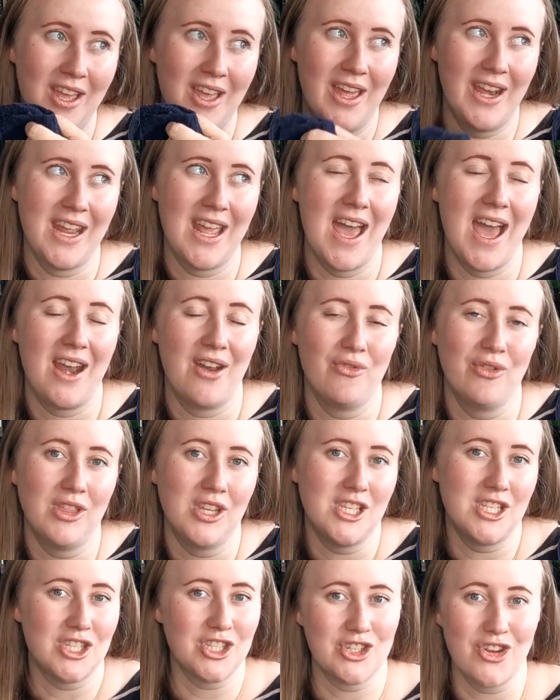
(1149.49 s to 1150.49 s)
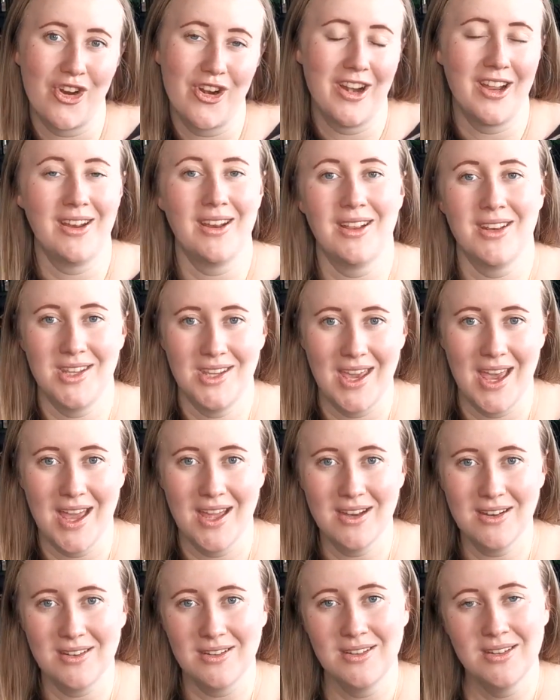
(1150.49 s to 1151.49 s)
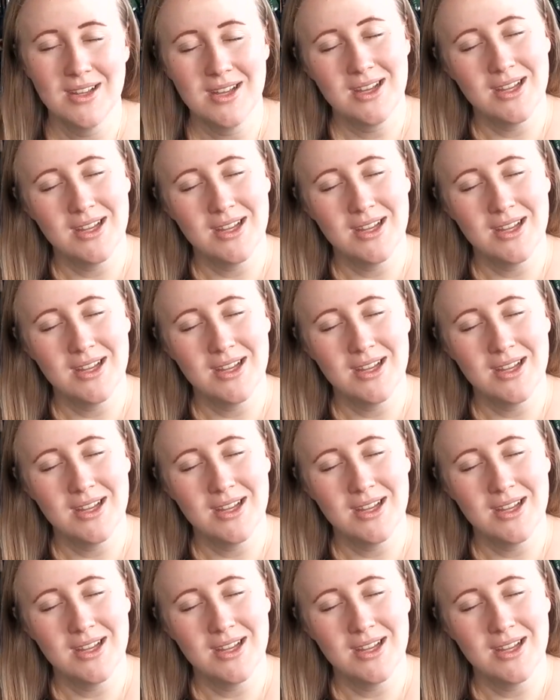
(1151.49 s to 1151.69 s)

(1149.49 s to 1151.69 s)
and I hadn't really started it yet.